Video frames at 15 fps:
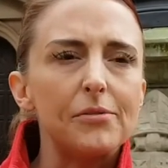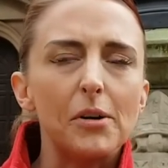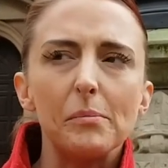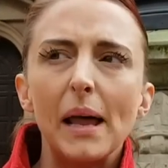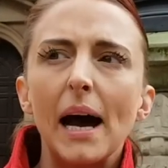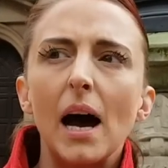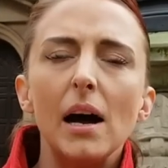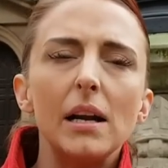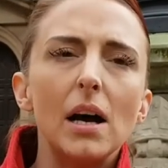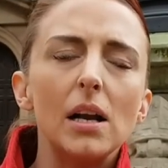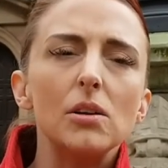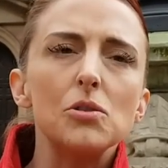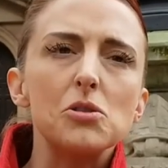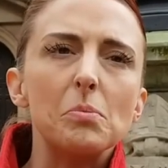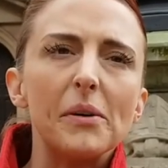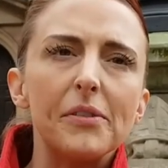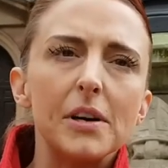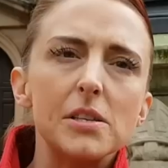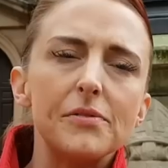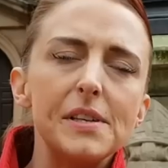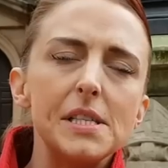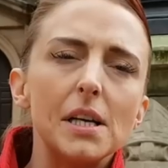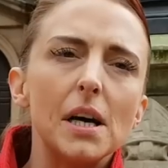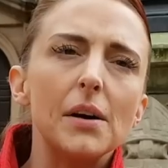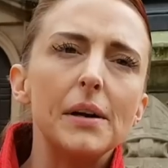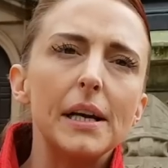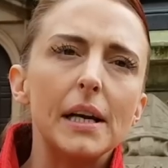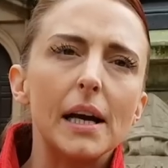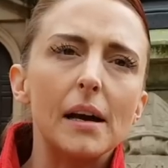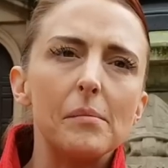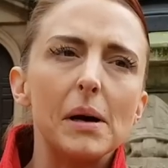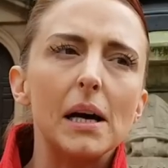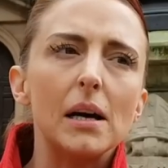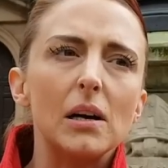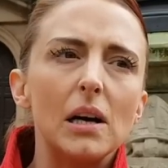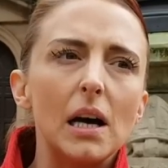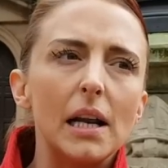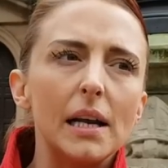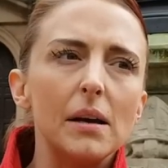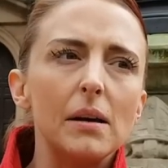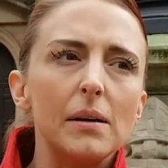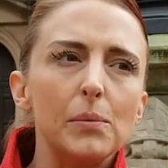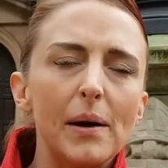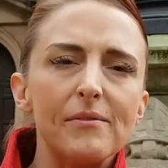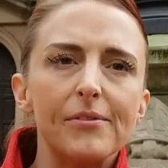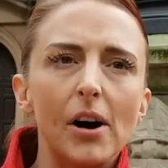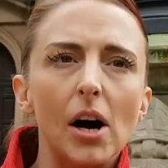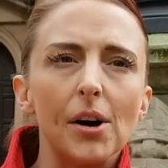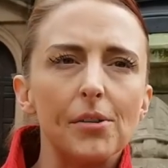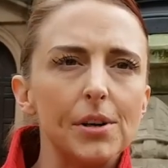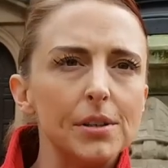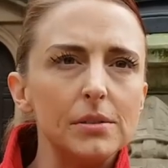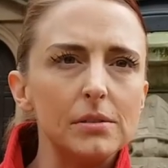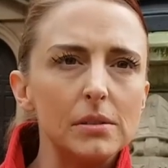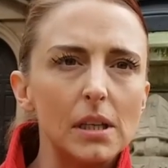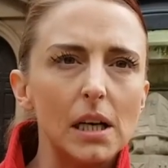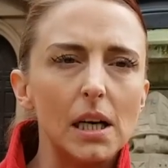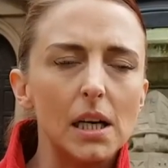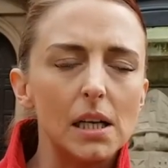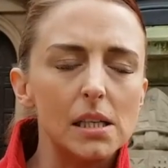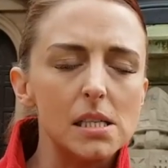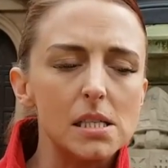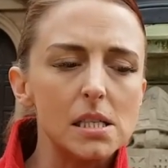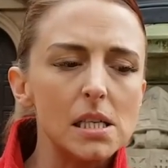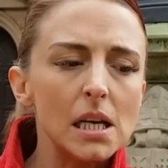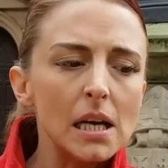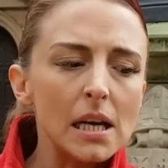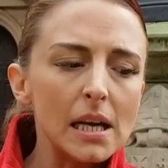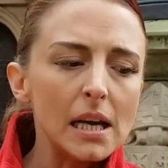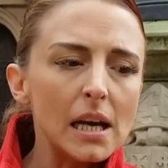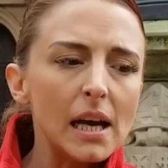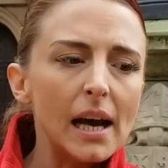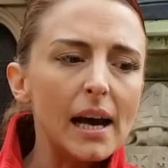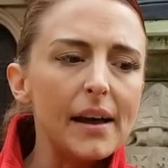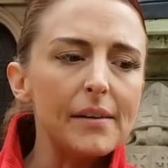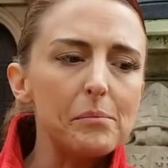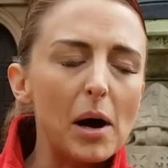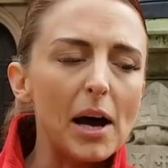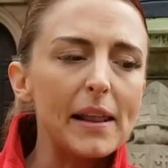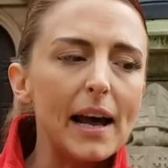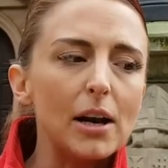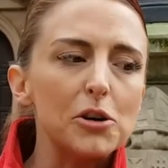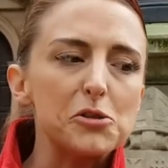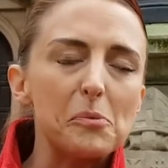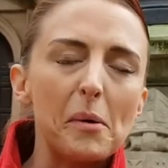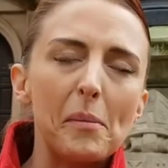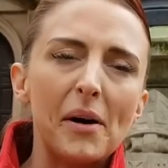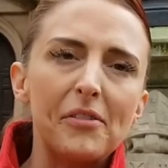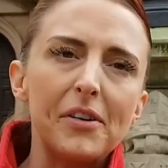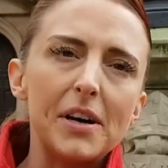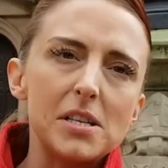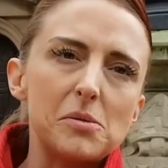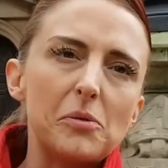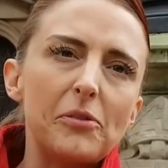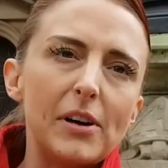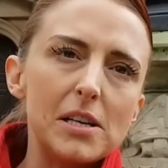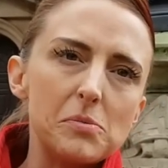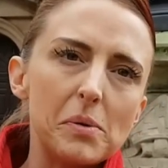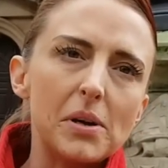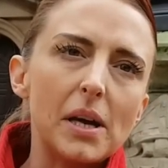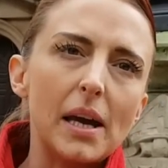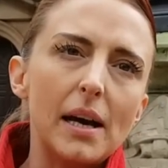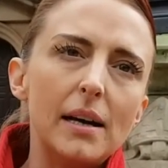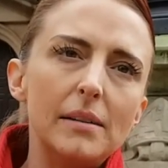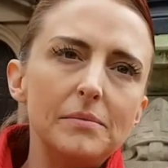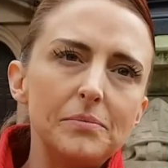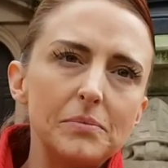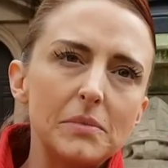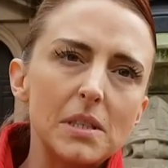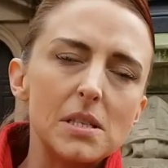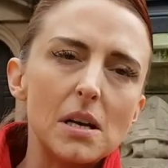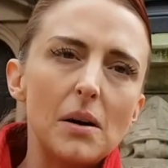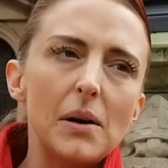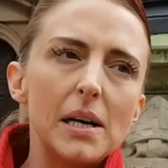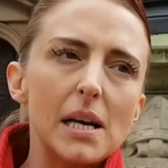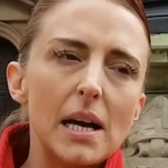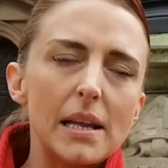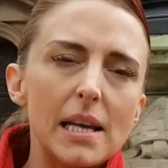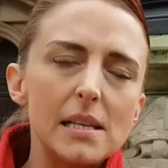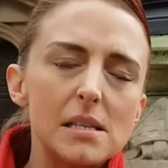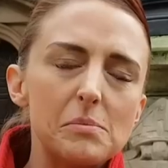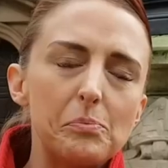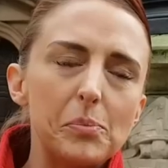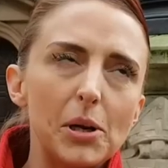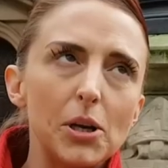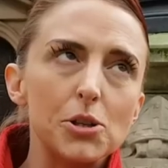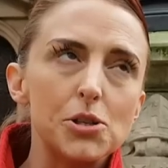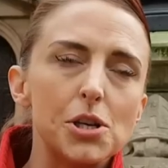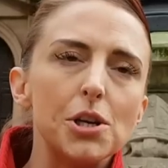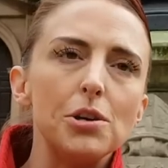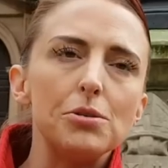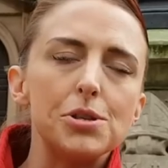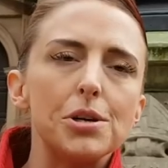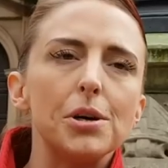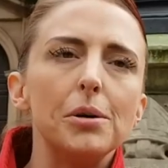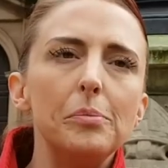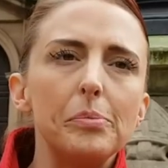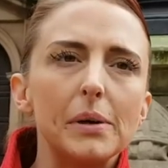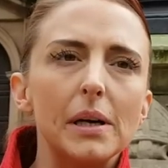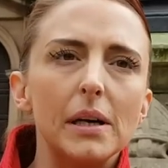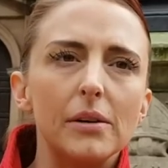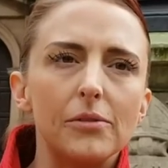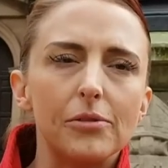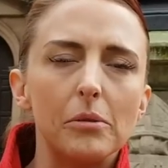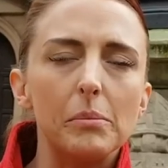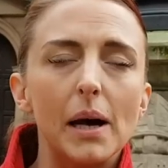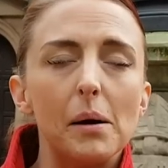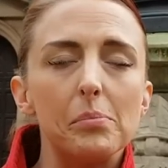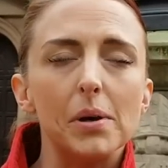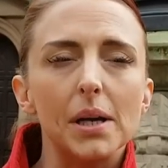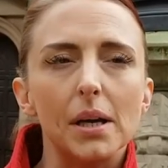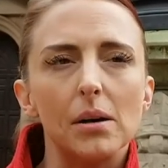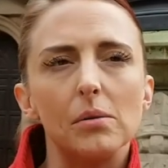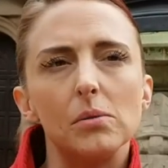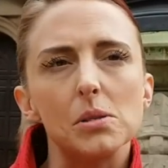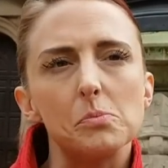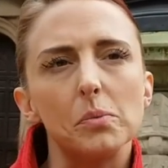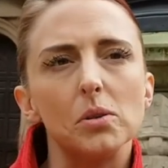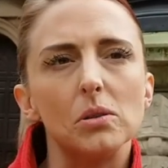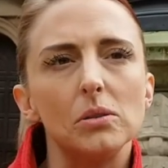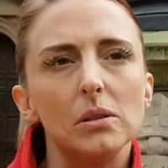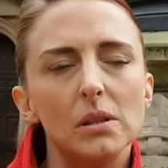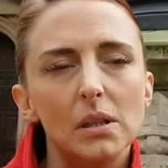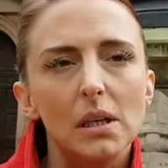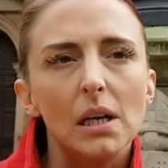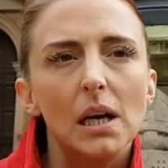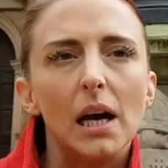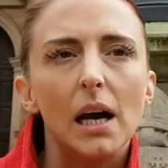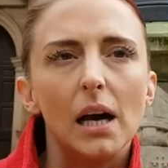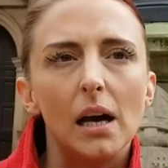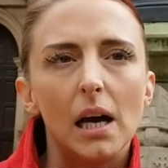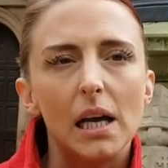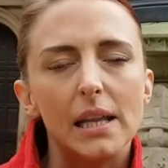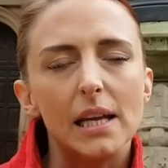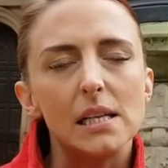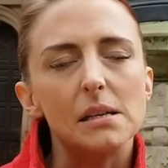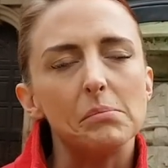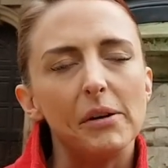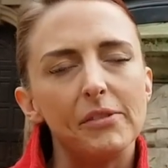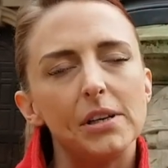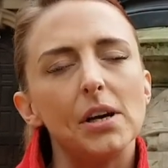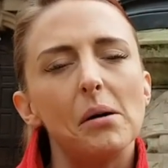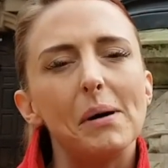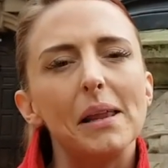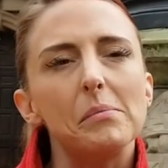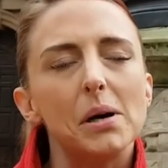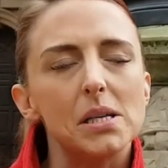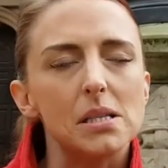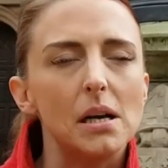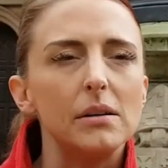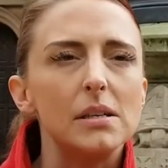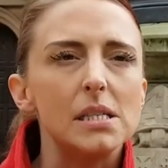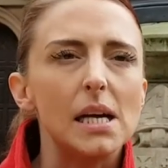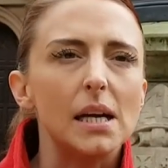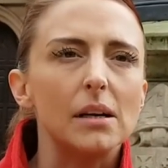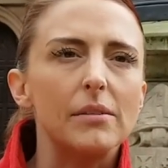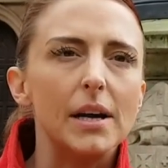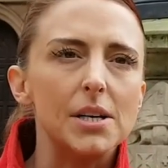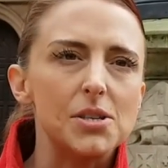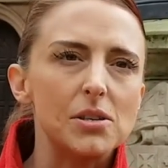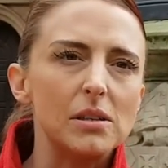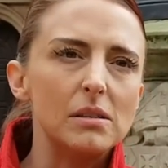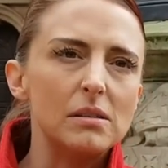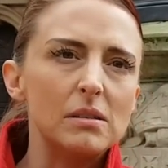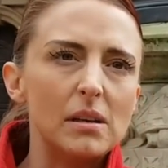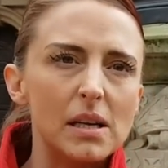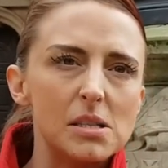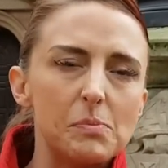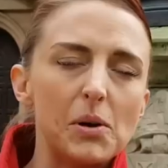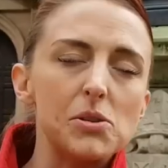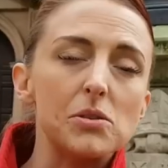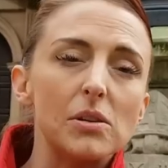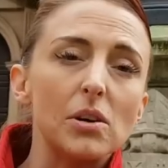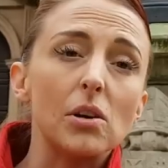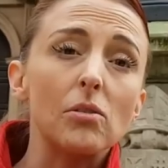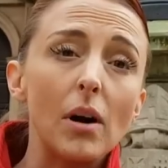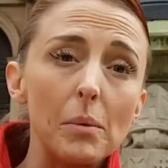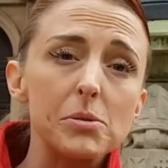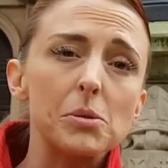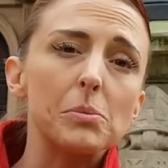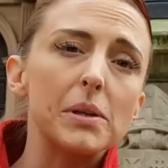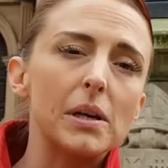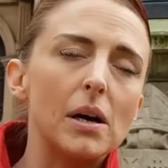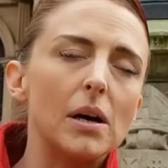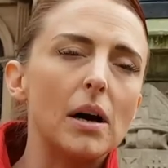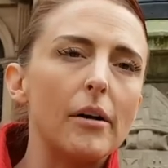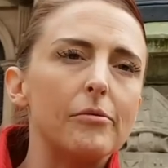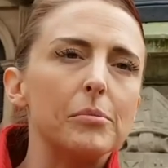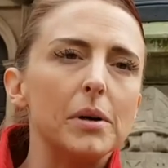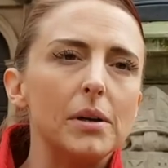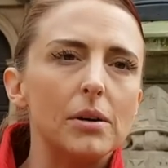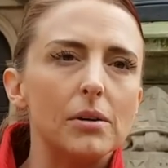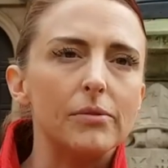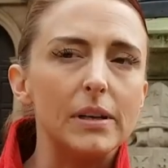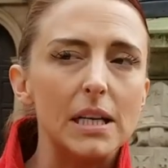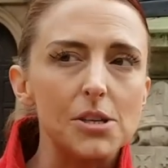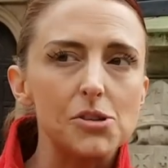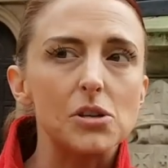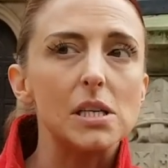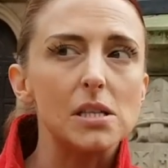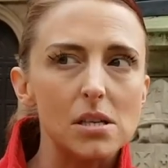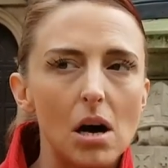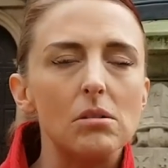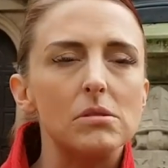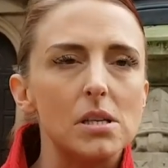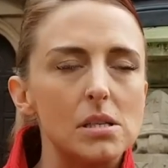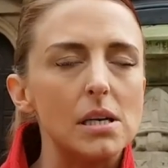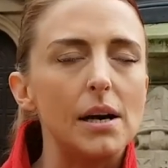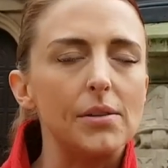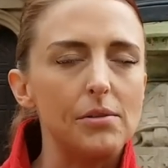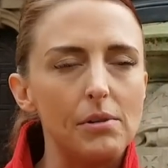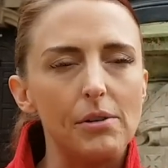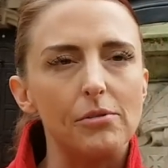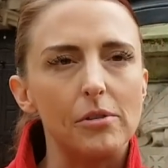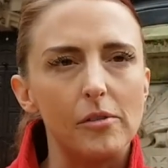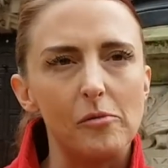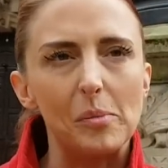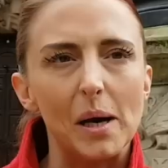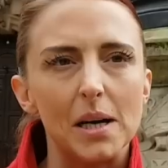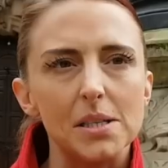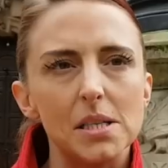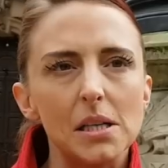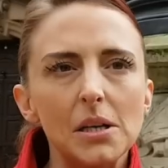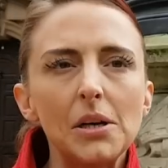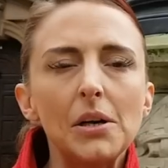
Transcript: From that, I launched my first video, and it came out, and it went viral, and that lost me my first Facebook account, so I then put it onto YouTube, and from that BRIT GIRL was born. I then did my video about the Barcelona Declaration, exposing the corruption within our government, who literally sold us down the river of blood.